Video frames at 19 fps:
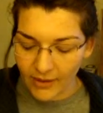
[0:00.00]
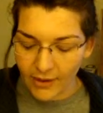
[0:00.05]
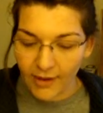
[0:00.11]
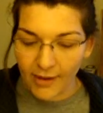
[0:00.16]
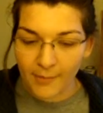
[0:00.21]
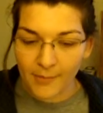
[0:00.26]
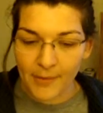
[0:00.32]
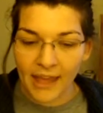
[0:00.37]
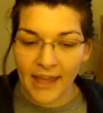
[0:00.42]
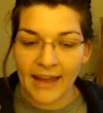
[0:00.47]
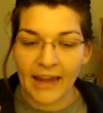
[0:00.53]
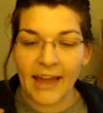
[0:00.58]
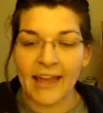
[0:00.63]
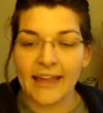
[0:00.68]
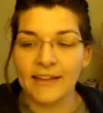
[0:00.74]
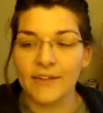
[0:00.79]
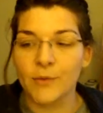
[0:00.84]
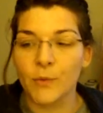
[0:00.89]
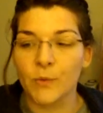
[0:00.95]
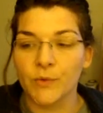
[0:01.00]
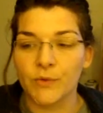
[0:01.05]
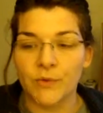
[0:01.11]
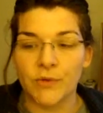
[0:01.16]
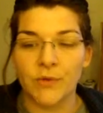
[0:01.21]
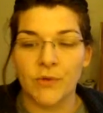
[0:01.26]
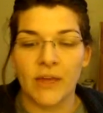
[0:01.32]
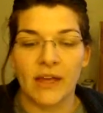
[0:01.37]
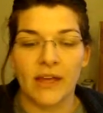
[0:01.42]
And I told
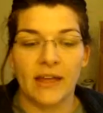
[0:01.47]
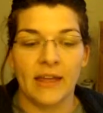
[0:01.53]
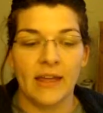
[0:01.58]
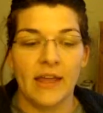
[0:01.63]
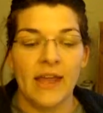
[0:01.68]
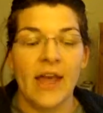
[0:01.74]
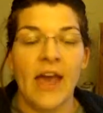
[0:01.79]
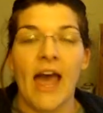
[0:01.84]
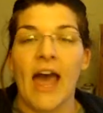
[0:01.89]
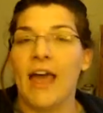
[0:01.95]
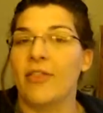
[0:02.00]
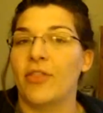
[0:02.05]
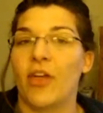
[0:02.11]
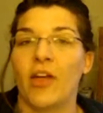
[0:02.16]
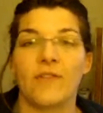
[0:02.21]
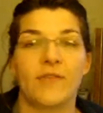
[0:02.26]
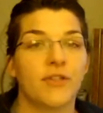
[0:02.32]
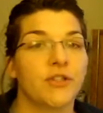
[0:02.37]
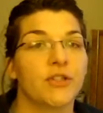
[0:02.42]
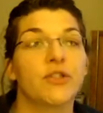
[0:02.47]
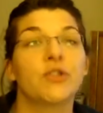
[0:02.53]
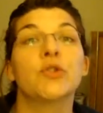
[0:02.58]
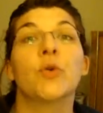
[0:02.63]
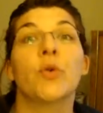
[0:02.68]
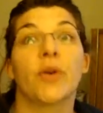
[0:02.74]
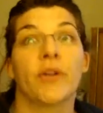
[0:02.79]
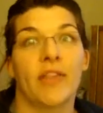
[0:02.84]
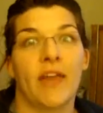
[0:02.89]
you that I thought for
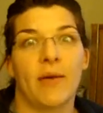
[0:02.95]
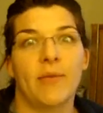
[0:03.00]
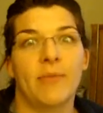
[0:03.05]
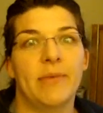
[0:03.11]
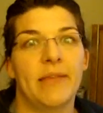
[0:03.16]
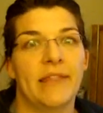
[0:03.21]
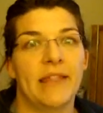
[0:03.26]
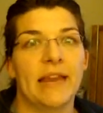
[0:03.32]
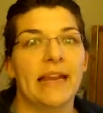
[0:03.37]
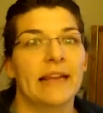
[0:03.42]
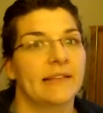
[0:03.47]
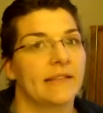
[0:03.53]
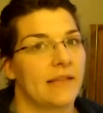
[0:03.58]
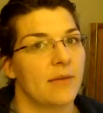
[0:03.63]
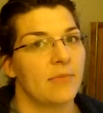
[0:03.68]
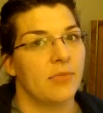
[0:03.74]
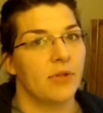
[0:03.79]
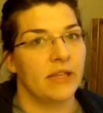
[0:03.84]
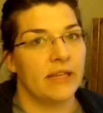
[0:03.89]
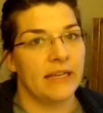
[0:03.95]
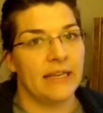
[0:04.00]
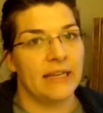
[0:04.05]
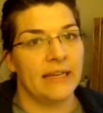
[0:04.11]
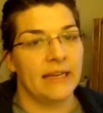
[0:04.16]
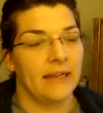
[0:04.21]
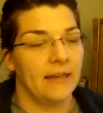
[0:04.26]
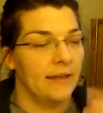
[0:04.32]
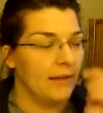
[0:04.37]
sure that would be the next
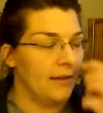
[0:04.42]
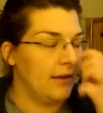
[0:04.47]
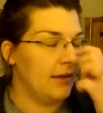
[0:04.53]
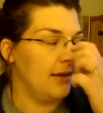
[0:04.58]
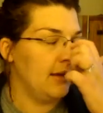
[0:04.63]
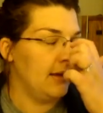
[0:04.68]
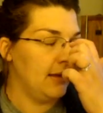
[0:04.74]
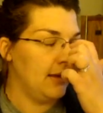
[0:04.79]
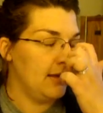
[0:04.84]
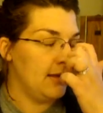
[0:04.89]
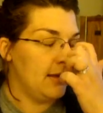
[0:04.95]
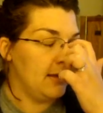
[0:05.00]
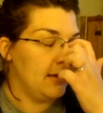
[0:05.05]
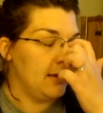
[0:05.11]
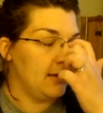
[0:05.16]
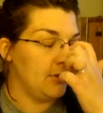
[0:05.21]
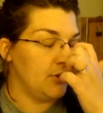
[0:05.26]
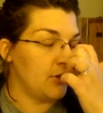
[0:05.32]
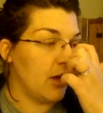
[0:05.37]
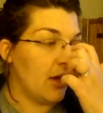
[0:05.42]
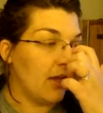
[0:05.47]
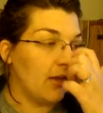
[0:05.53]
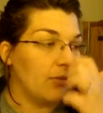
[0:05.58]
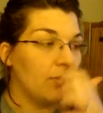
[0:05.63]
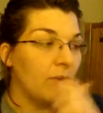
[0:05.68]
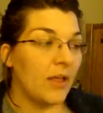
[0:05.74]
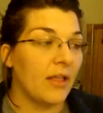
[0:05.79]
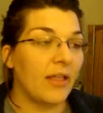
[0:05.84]
completed
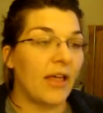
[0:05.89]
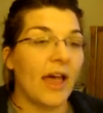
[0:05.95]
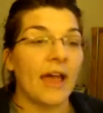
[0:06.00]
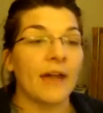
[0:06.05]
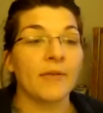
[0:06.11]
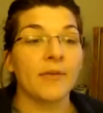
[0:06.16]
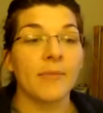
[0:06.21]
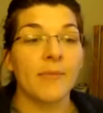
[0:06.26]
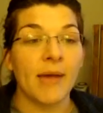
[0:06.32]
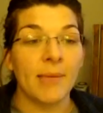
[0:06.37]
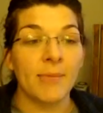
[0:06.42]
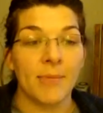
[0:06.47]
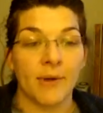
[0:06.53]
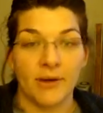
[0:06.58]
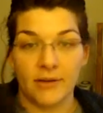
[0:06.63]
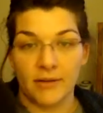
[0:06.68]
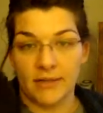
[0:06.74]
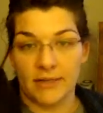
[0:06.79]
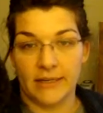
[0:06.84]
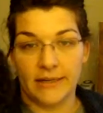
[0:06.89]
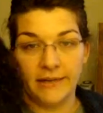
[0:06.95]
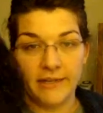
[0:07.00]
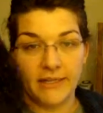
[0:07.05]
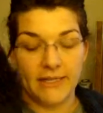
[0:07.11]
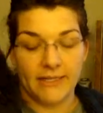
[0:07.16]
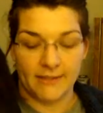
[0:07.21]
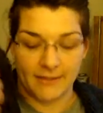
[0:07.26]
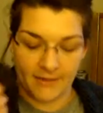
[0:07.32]
shawl. Well, I remembered, here
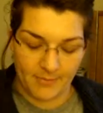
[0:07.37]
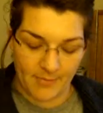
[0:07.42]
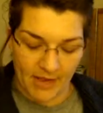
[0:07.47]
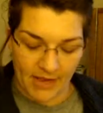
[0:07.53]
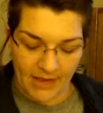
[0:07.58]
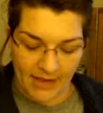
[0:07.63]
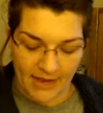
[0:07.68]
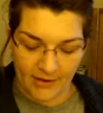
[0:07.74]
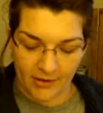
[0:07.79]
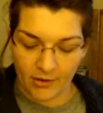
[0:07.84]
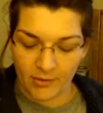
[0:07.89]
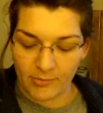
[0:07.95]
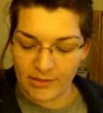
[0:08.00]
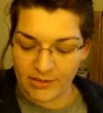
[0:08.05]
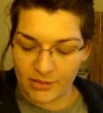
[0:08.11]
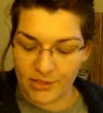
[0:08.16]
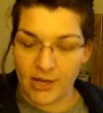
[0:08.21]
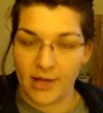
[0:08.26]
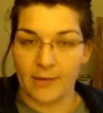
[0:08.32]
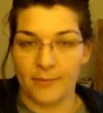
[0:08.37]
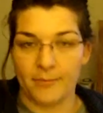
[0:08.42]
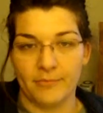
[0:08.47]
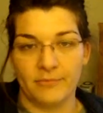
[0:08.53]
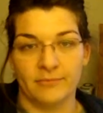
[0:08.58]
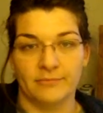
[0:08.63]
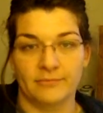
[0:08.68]
it is in my hand, all bunched up,